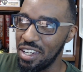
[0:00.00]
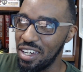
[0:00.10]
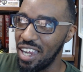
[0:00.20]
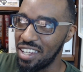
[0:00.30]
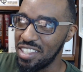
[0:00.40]

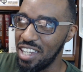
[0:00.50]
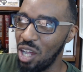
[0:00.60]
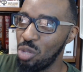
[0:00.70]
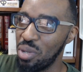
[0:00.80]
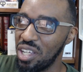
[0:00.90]
Like I said, not only
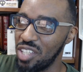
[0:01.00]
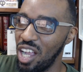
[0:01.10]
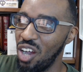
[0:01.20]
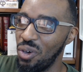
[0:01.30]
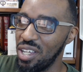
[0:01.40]
because I
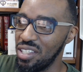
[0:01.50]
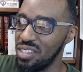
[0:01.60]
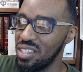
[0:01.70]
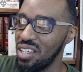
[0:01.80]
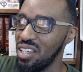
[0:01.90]
always
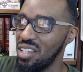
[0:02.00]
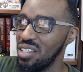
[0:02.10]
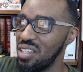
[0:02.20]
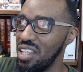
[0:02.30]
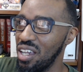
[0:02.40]

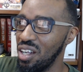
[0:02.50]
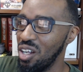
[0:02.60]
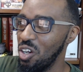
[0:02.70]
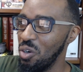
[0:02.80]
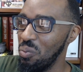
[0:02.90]

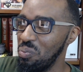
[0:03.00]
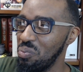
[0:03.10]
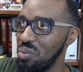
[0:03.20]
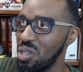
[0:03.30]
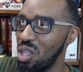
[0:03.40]
um,
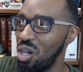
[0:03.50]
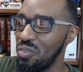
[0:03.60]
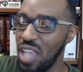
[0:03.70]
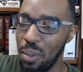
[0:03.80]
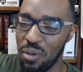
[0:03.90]
love
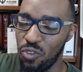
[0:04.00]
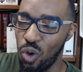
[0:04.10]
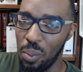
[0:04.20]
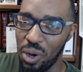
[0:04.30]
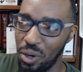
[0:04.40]
Game
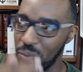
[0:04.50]
Informer